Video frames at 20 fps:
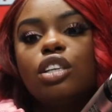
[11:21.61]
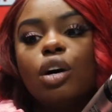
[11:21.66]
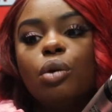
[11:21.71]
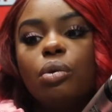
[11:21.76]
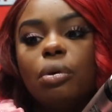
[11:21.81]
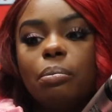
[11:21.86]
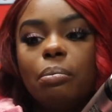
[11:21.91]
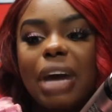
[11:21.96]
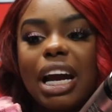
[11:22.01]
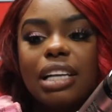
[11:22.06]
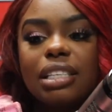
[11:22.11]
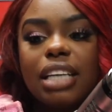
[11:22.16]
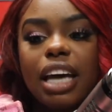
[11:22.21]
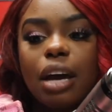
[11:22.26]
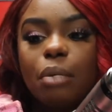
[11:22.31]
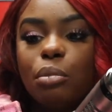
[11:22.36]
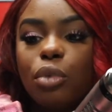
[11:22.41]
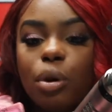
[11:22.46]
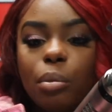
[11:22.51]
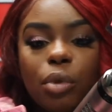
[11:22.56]
So by the
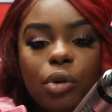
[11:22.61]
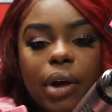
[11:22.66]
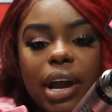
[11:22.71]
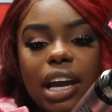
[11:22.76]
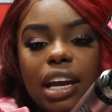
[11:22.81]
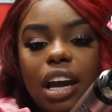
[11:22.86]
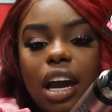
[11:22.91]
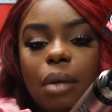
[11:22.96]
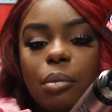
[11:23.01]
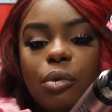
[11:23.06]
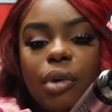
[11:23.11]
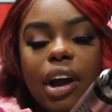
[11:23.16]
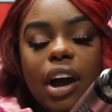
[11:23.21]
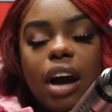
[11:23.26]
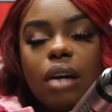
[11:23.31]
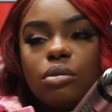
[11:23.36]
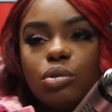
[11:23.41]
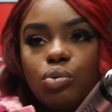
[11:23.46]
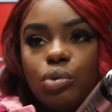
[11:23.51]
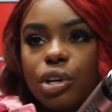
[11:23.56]
time Boomerang came
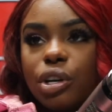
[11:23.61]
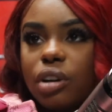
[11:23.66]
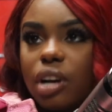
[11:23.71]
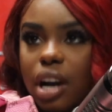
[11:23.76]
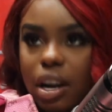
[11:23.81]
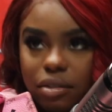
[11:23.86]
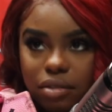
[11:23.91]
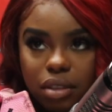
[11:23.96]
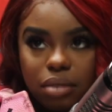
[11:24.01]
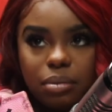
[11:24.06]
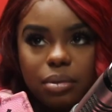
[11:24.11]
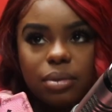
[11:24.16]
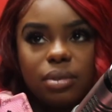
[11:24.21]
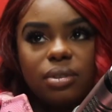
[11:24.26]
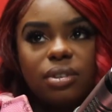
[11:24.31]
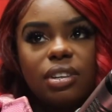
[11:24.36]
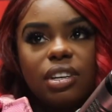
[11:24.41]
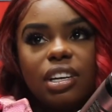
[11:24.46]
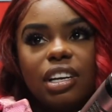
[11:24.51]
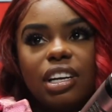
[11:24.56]
around, I was real comfortable.